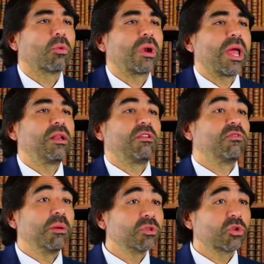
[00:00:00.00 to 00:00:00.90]
where
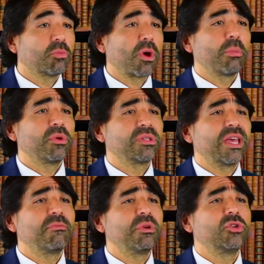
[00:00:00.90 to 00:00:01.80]
anti-inflammatory properties
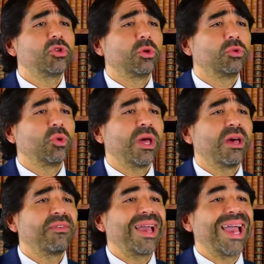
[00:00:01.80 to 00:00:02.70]
have been shown to
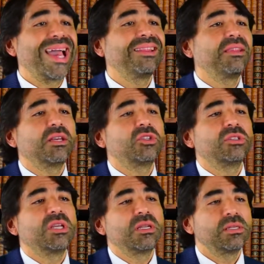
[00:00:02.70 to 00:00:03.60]
have
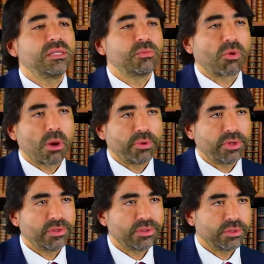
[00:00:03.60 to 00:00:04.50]
anti-angiogenesis
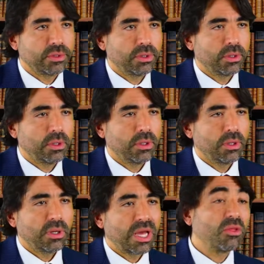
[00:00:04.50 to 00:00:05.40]
properties.